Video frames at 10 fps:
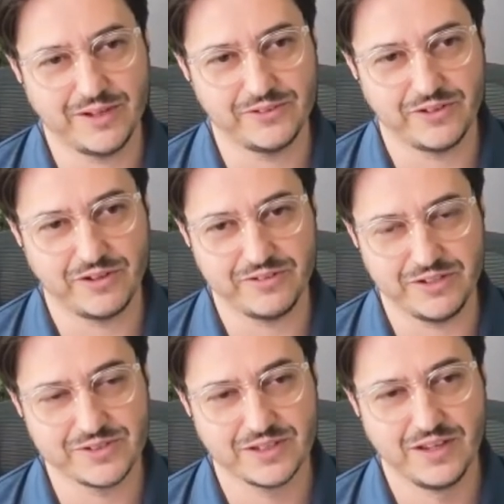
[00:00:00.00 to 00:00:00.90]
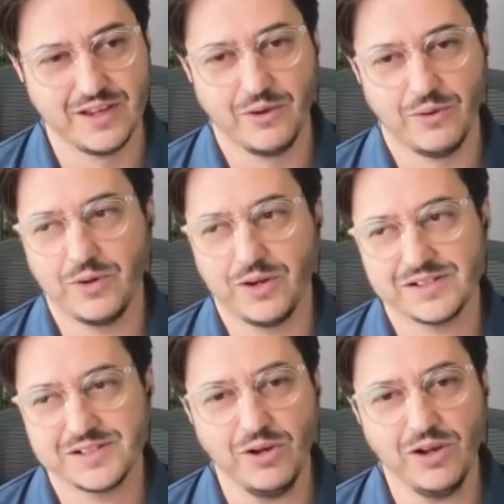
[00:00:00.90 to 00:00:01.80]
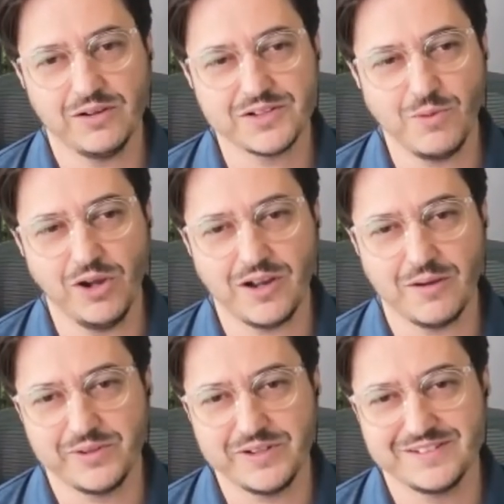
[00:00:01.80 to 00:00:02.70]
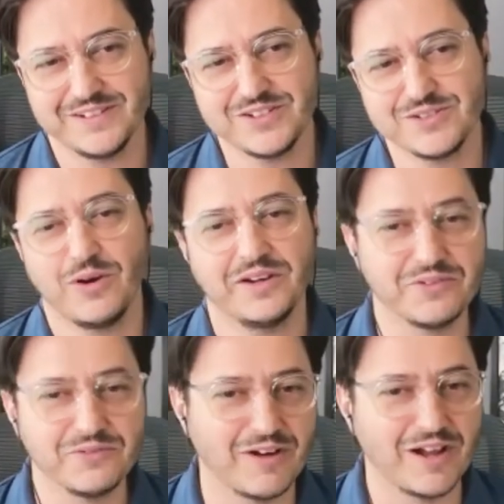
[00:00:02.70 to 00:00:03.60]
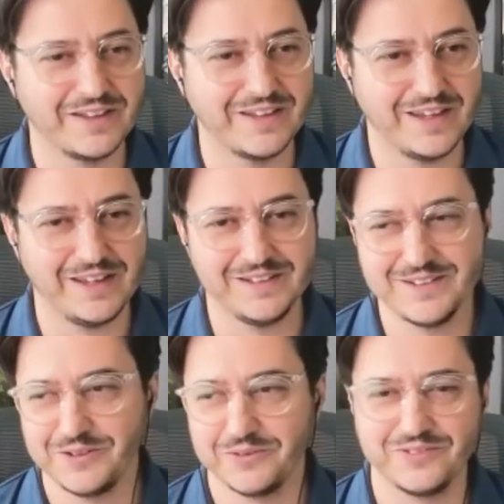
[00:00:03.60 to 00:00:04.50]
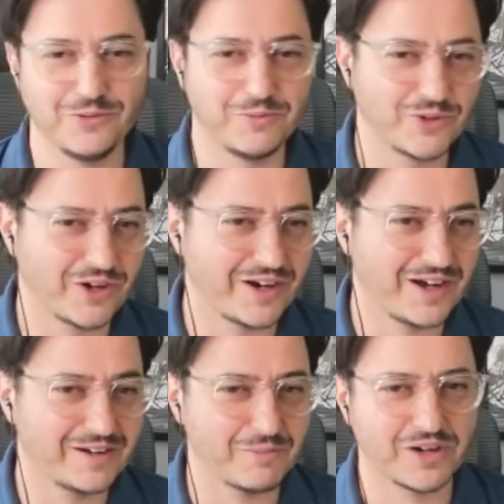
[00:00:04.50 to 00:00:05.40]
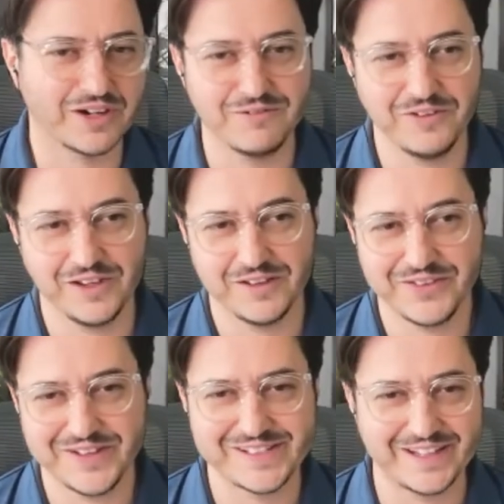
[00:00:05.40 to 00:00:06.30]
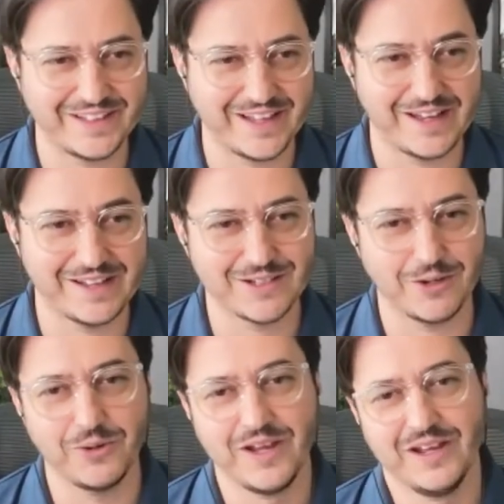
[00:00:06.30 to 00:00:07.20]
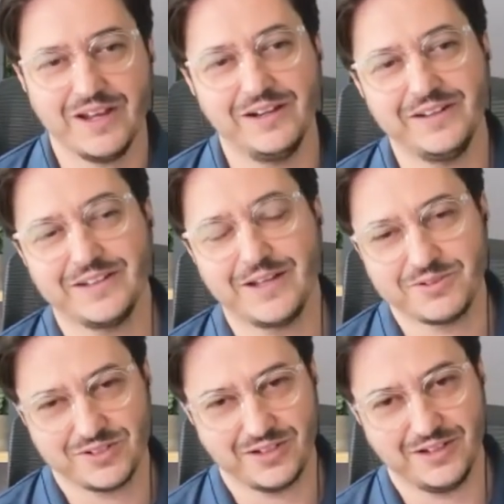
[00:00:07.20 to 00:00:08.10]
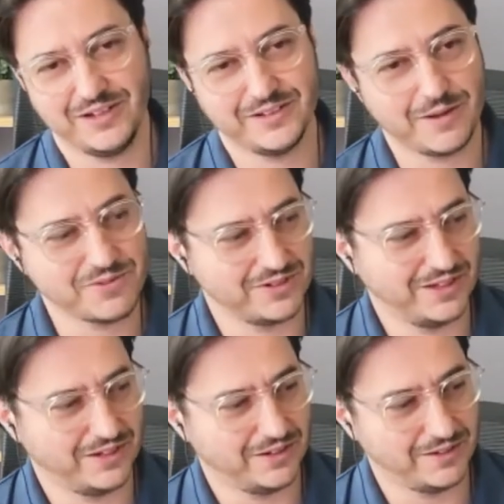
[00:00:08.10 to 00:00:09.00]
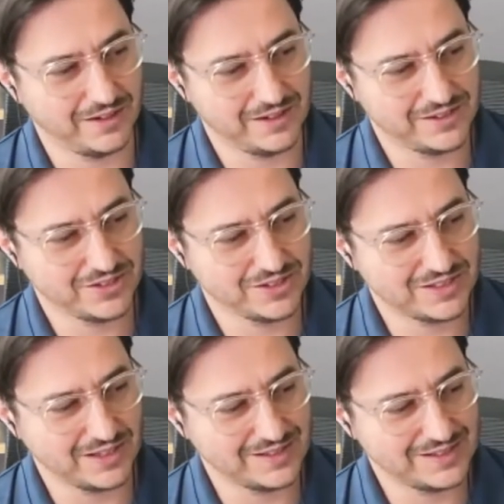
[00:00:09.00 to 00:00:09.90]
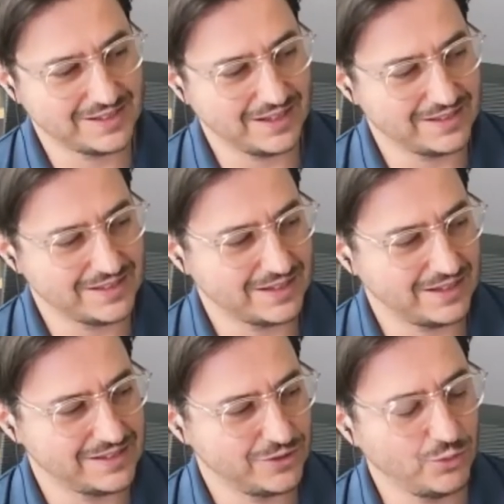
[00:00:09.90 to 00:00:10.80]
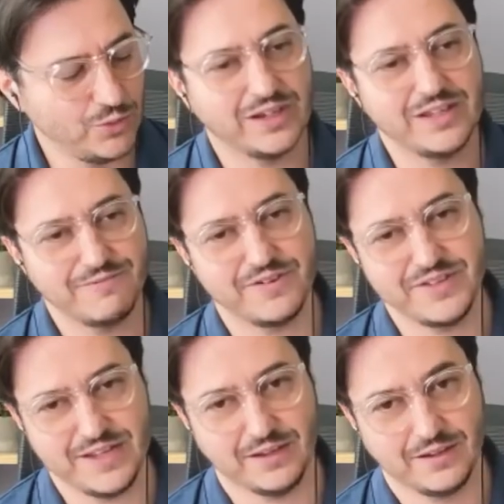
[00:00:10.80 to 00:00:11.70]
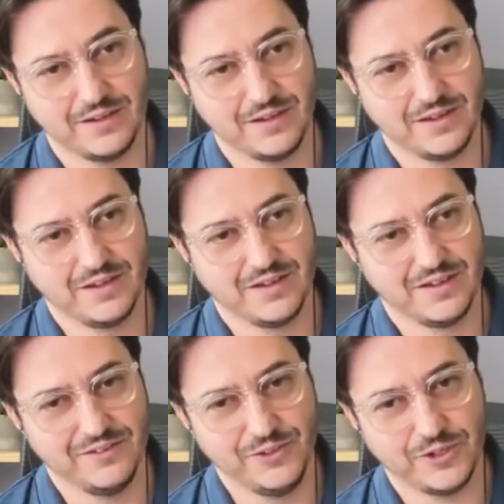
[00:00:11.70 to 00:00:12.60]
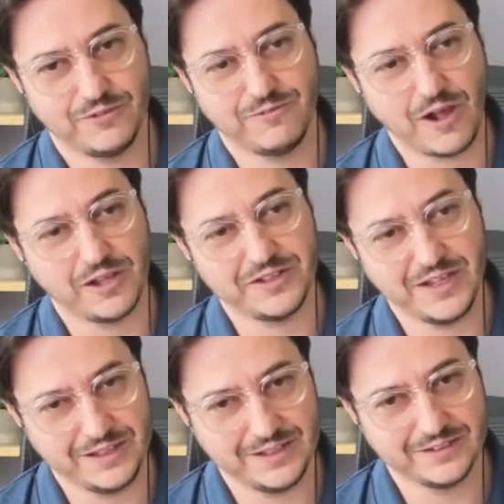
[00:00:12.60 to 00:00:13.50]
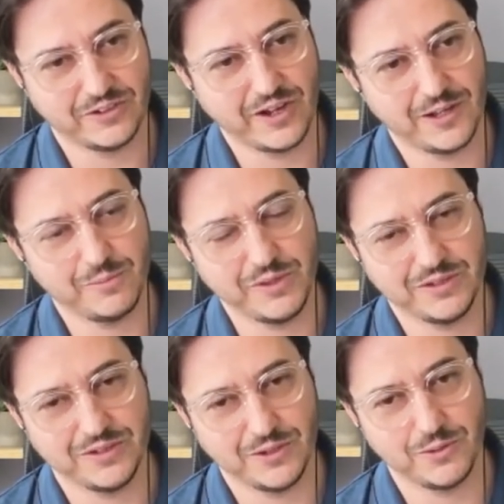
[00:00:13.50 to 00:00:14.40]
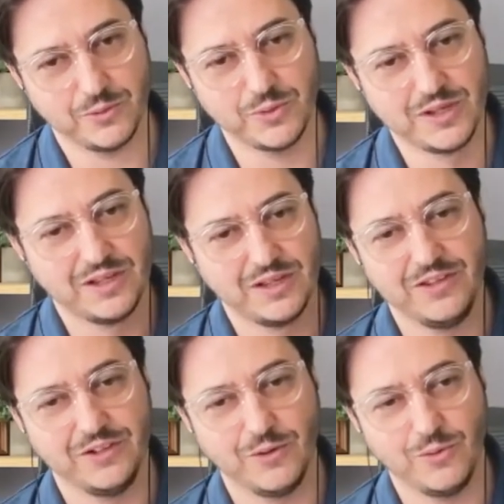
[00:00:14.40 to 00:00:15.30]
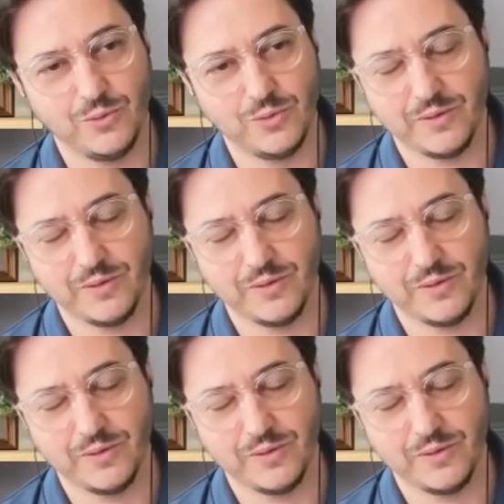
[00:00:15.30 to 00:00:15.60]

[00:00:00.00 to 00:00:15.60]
the revenues. Well, small small companies they just want to validate you know new product market fit things like that. So early adoption early adoption there is just is it's it's doing a different thing they're validating they're helping you know you know